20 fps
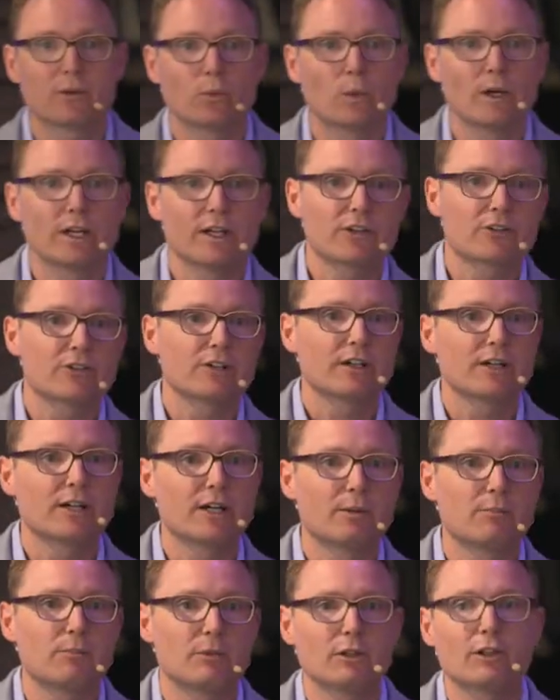where
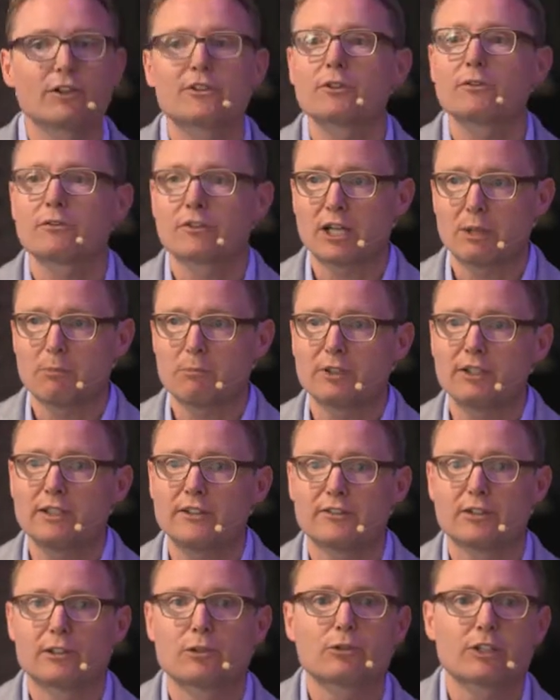lots of
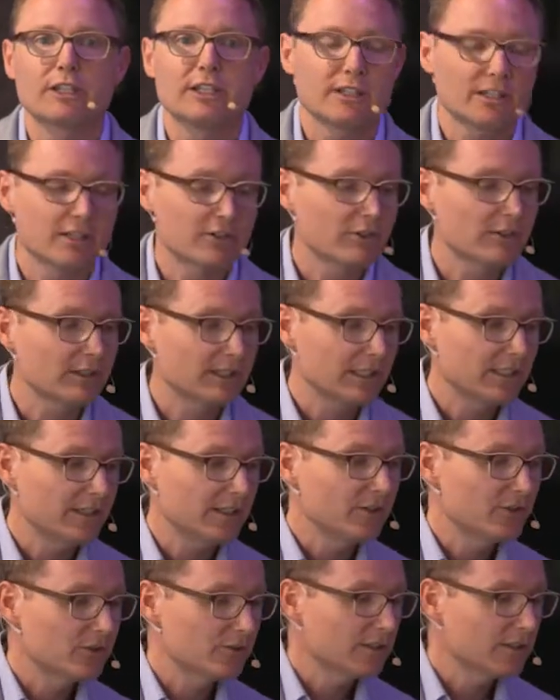companies are looking currently
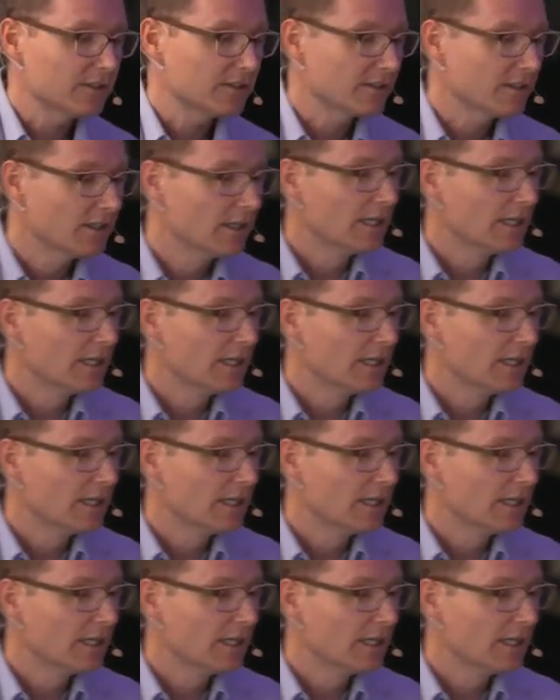into it.